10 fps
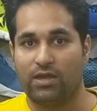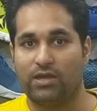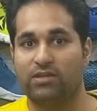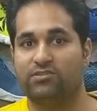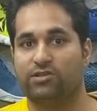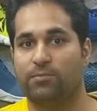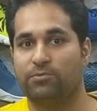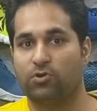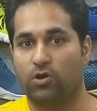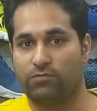in some
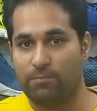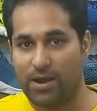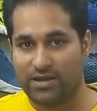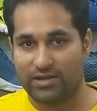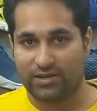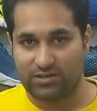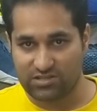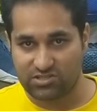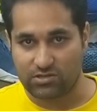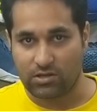sort of a medical
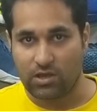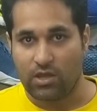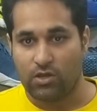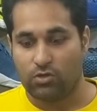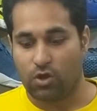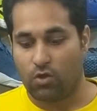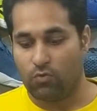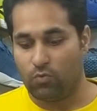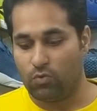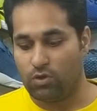condition. Now,
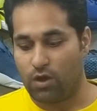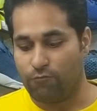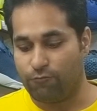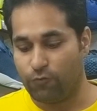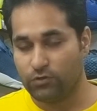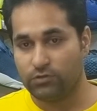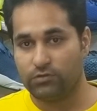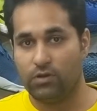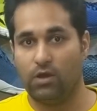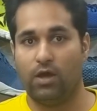a
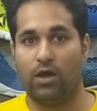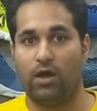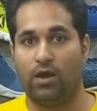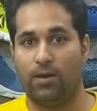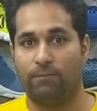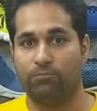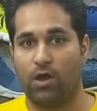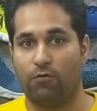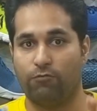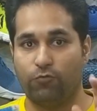footwear
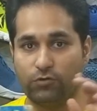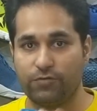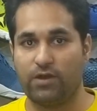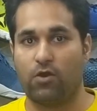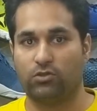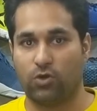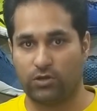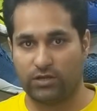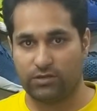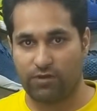
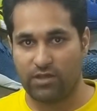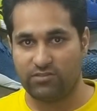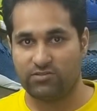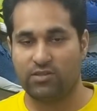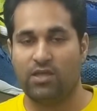orthotic device